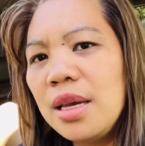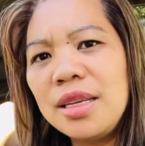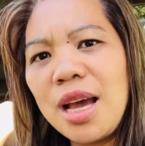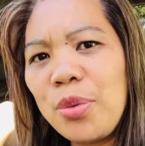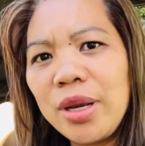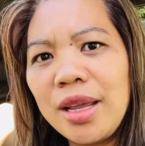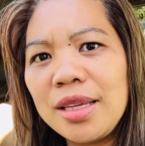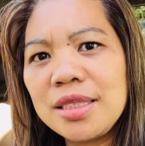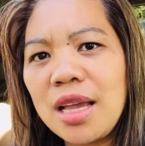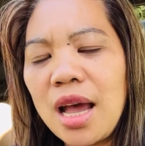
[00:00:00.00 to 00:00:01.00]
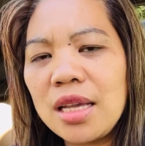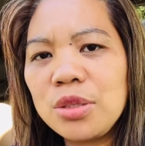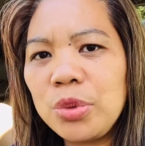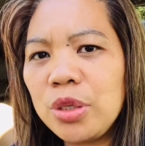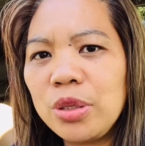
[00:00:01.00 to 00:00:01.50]
Nowadays, guys,
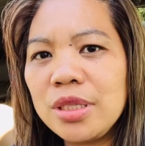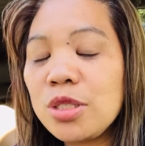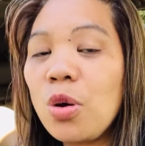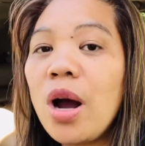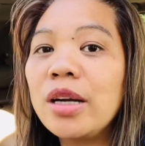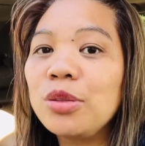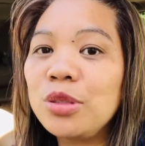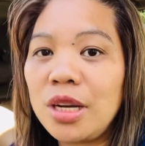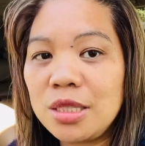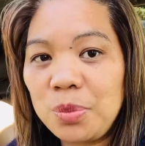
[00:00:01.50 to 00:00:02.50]
it's so hard to trust